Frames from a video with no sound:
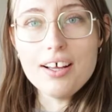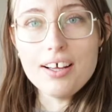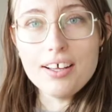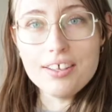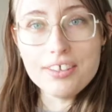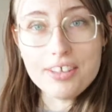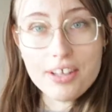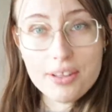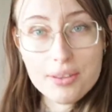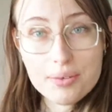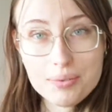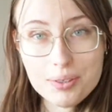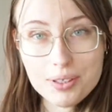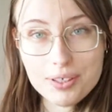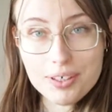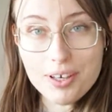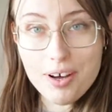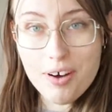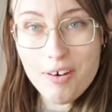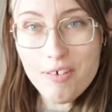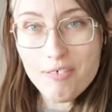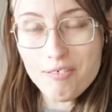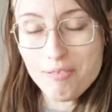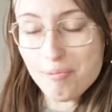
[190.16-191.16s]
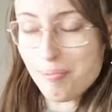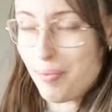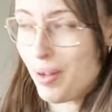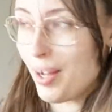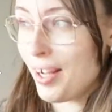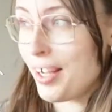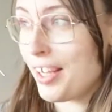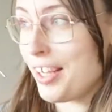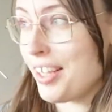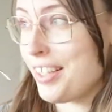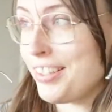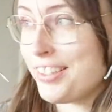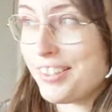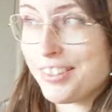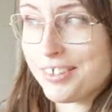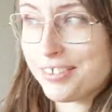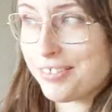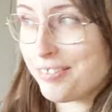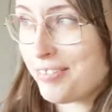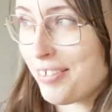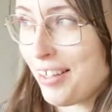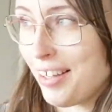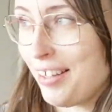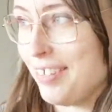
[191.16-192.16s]
Another one of my
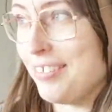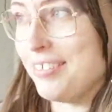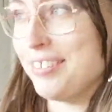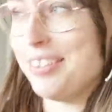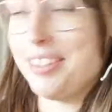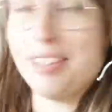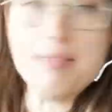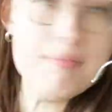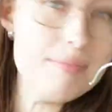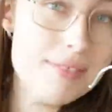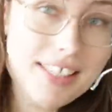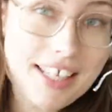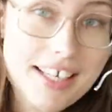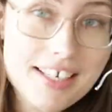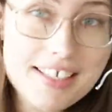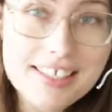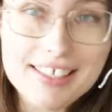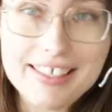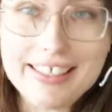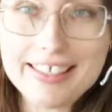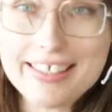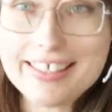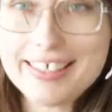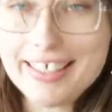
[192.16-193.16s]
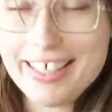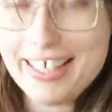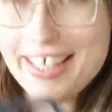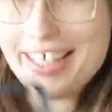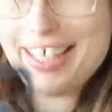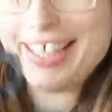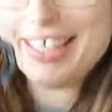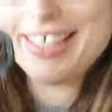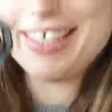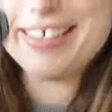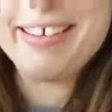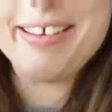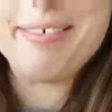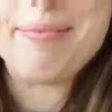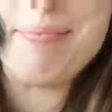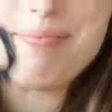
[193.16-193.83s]
newfound obsessions is